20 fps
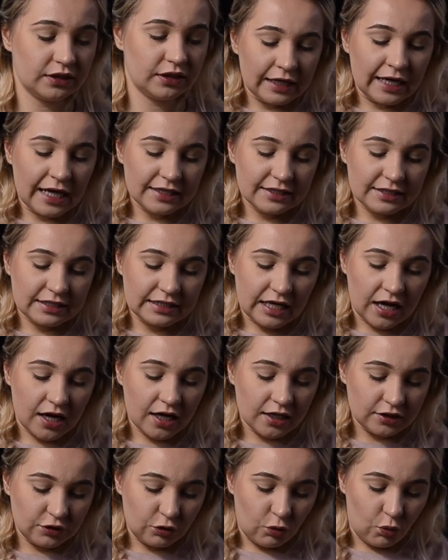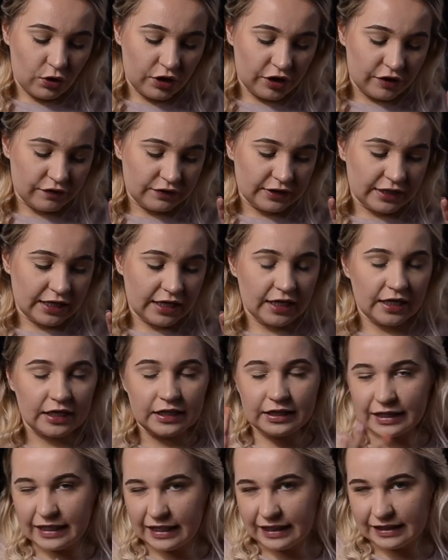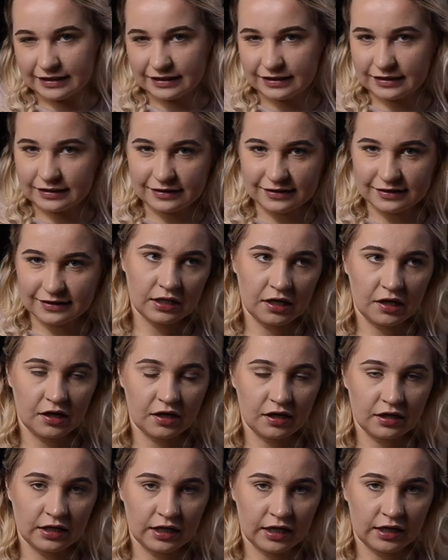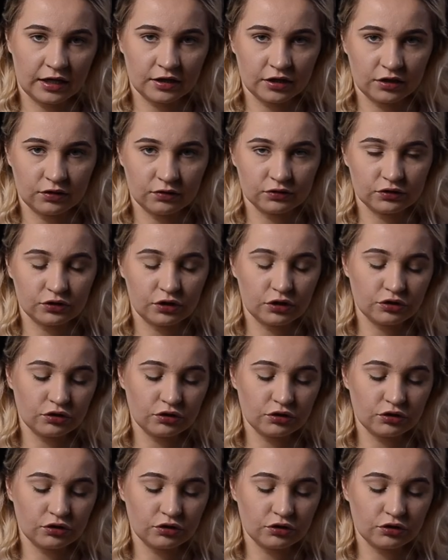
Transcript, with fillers: Let's start with the least gear that I use.